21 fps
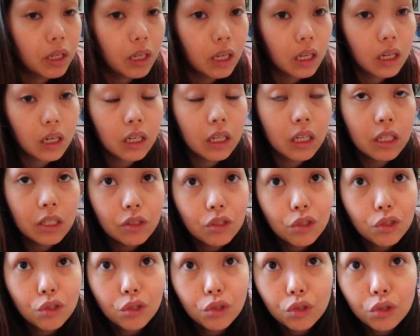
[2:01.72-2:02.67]
getting
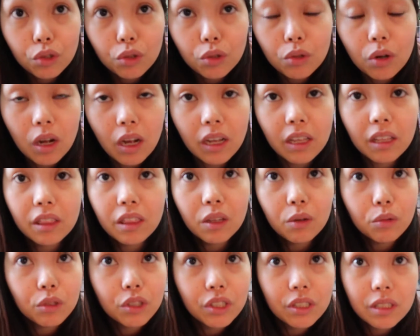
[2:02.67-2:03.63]
into. I
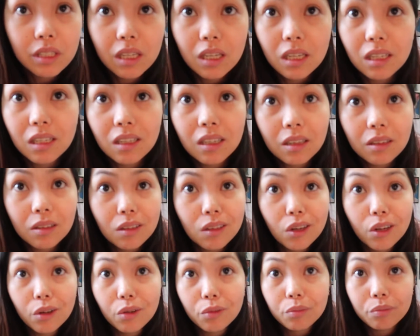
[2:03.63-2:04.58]
think we're just gonna,
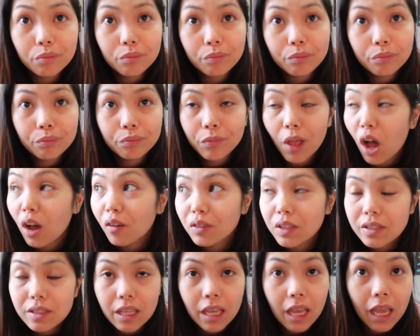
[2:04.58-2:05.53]
you know,
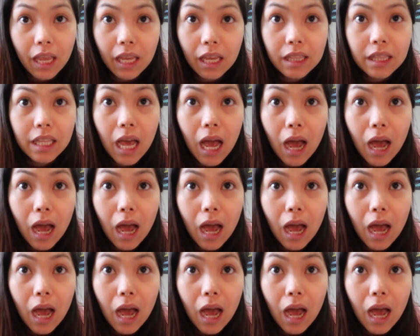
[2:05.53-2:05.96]
obviously hang at the